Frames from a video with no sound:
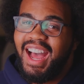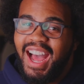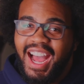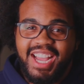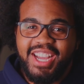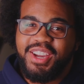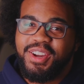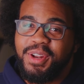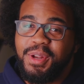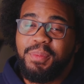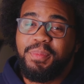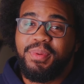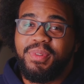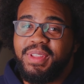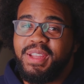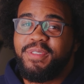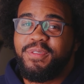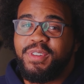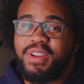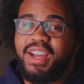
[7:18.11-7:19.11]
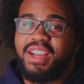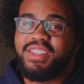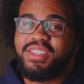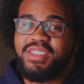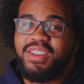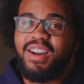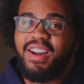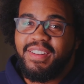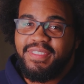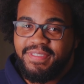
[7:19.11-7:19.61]
I couldn't believe what I
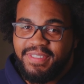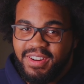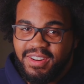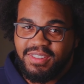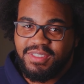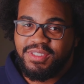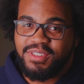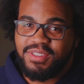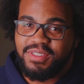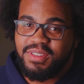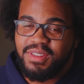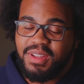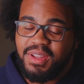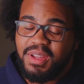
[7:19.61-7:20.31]
saw at first.